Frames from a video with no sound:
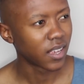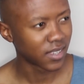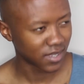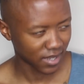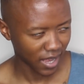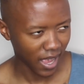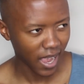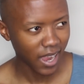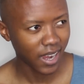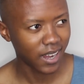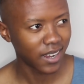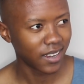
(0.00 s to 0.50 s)

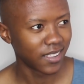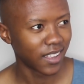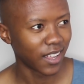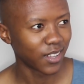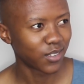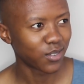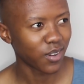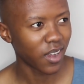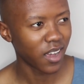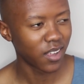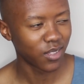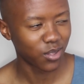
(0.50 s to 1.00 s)
Exactly.
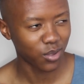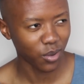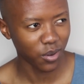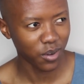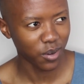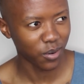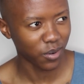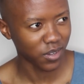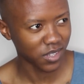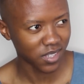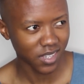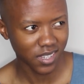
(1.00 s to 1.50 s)
That's why I thought
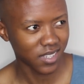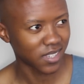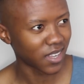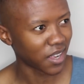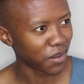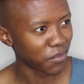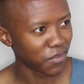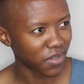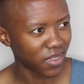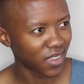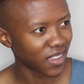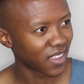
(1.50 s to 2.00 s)
it was the
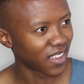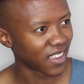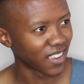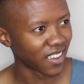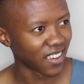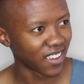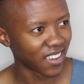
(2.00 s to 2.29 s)
same thing.